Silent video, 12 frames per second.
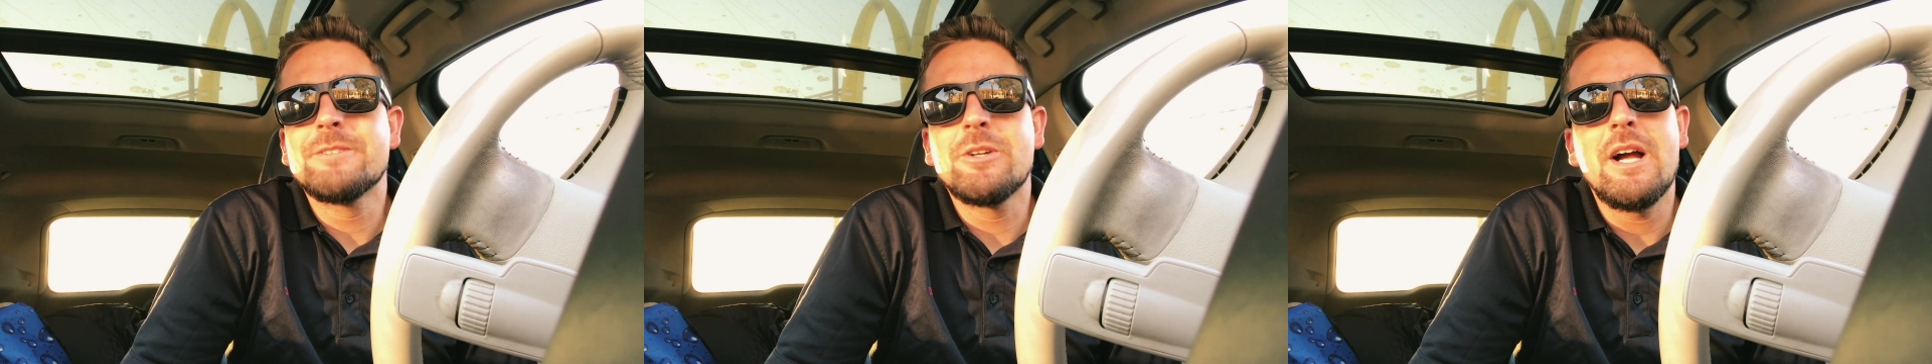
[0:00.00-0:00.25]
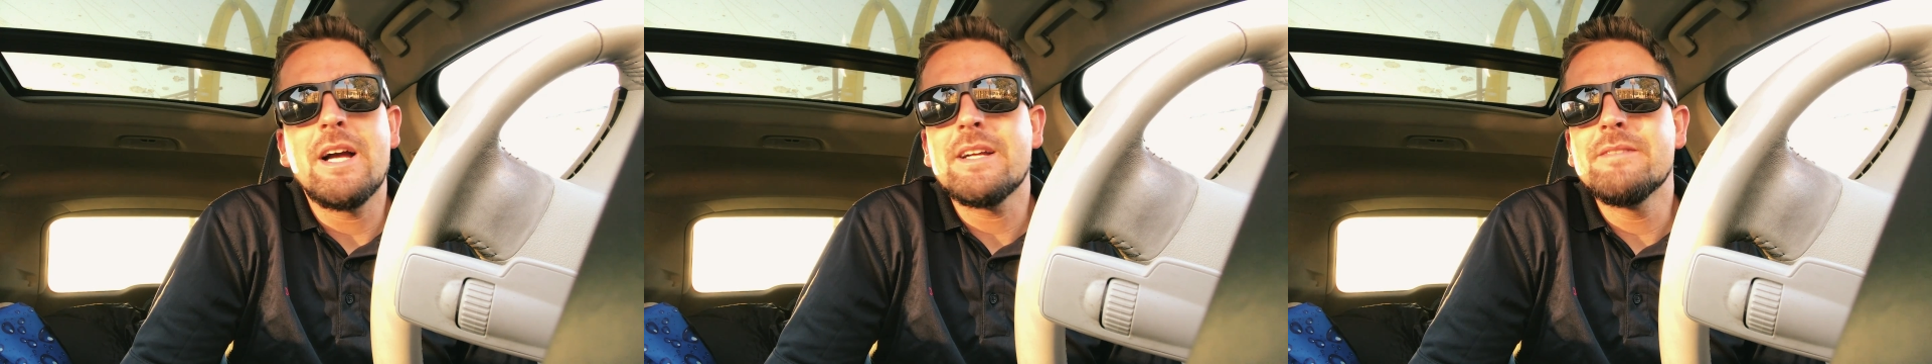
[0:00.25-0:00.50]

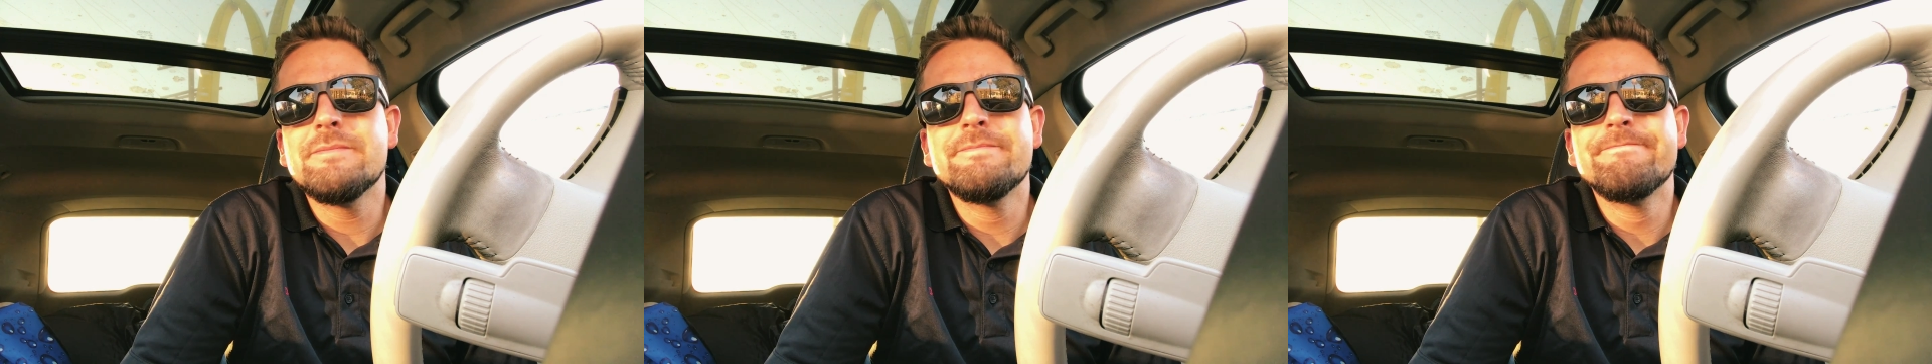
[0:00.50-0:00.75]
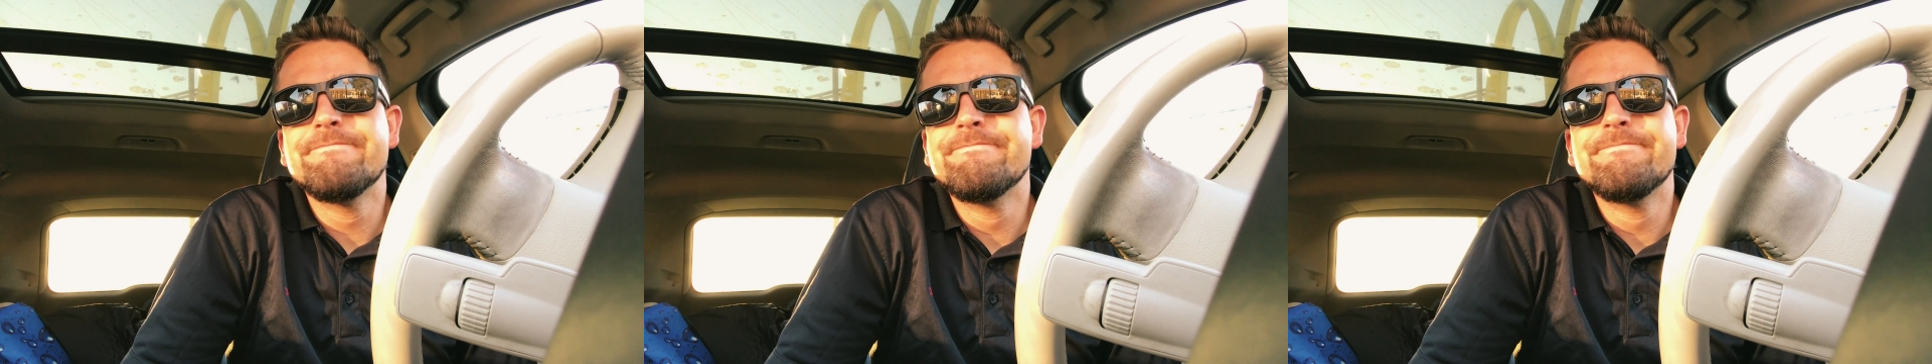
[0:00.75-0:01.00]
Kroc of
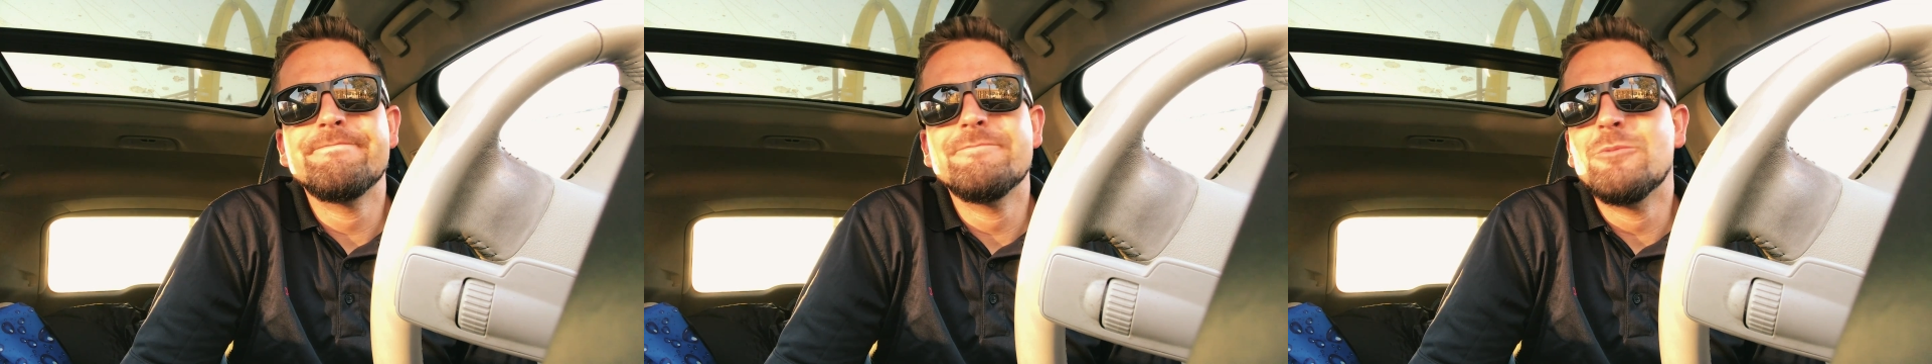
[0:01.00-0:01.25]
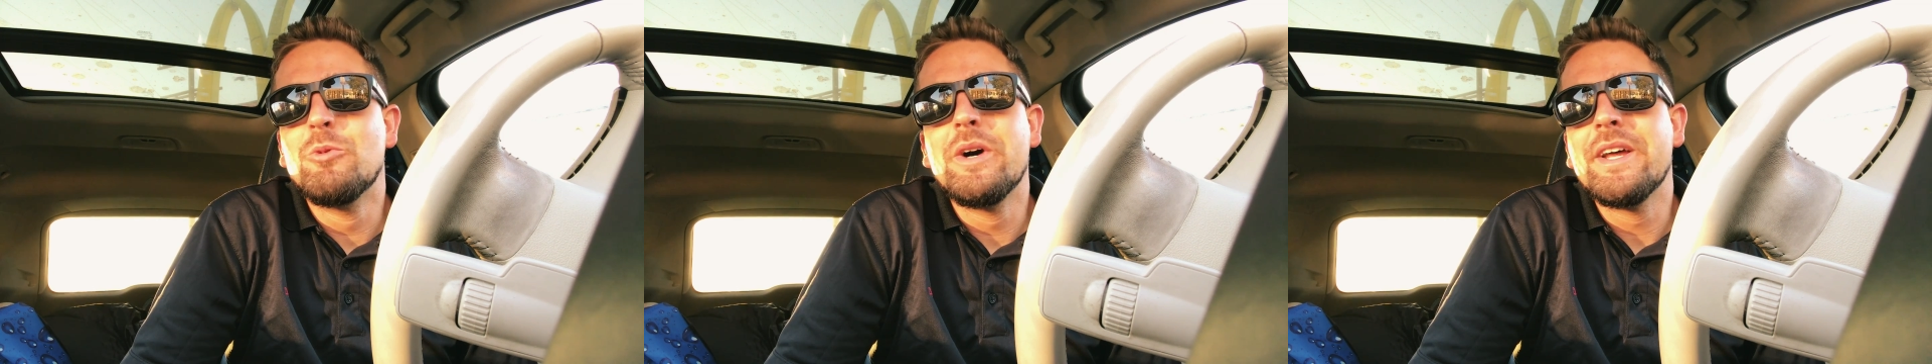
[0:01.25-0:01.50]

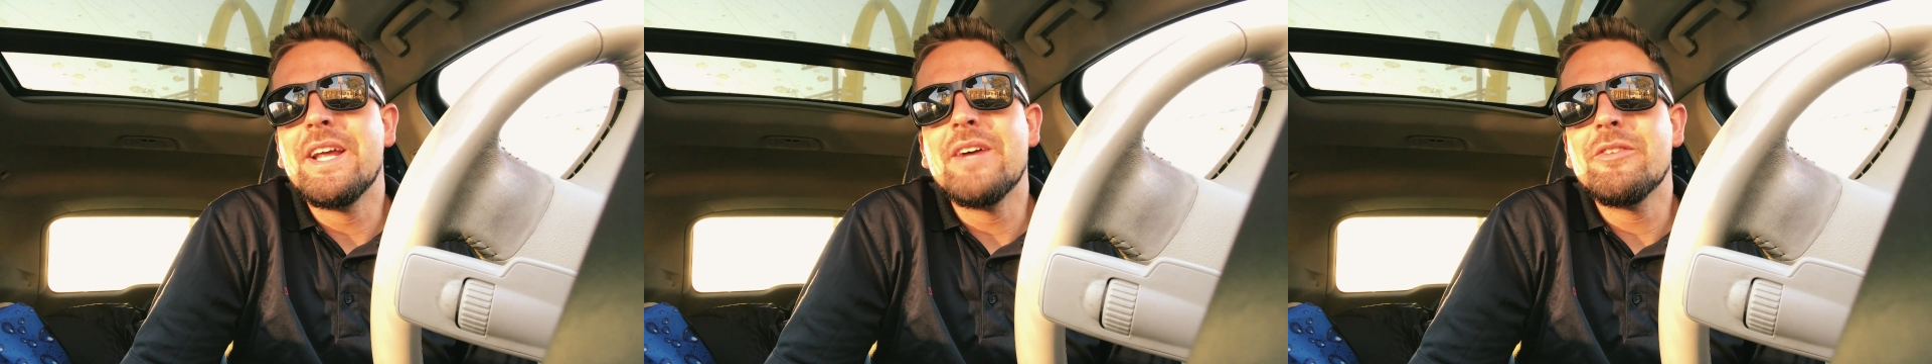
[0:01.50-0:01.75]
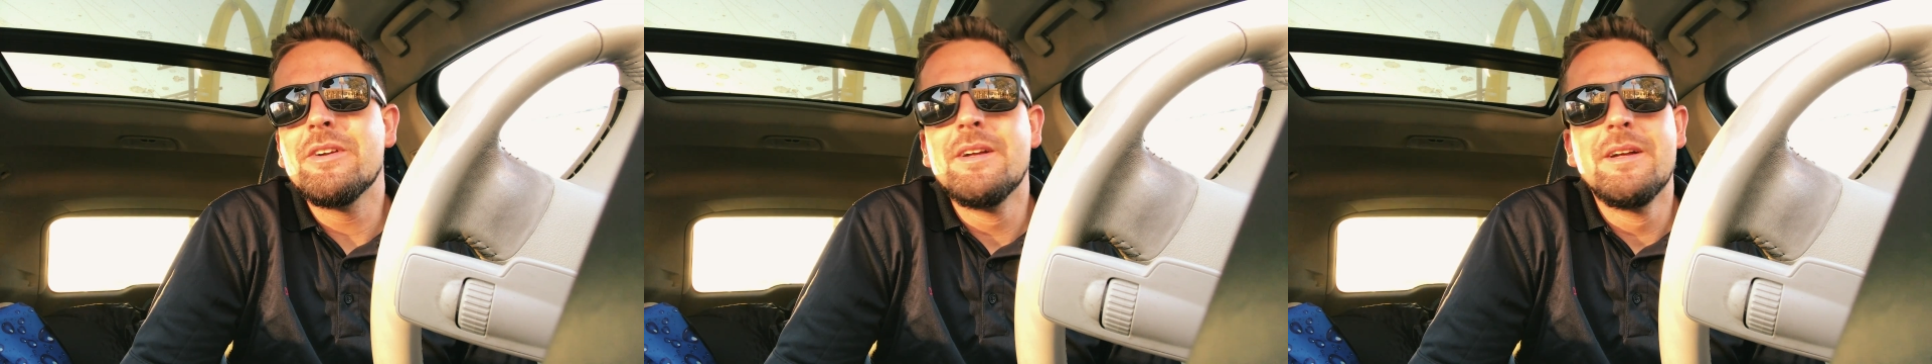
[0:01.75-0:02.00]

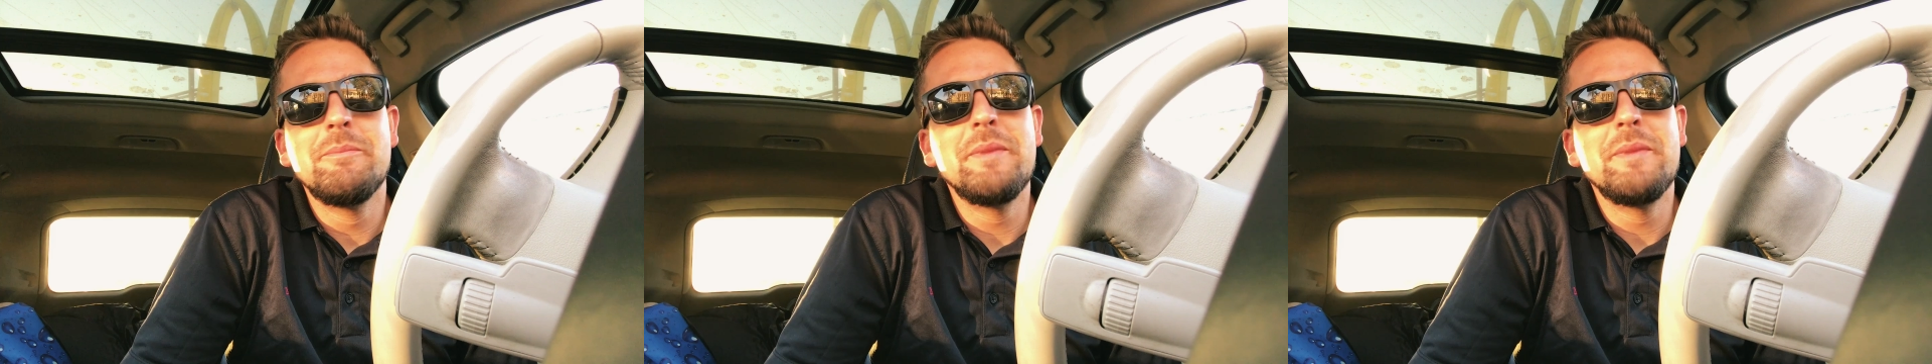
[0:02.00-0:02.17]
whatever.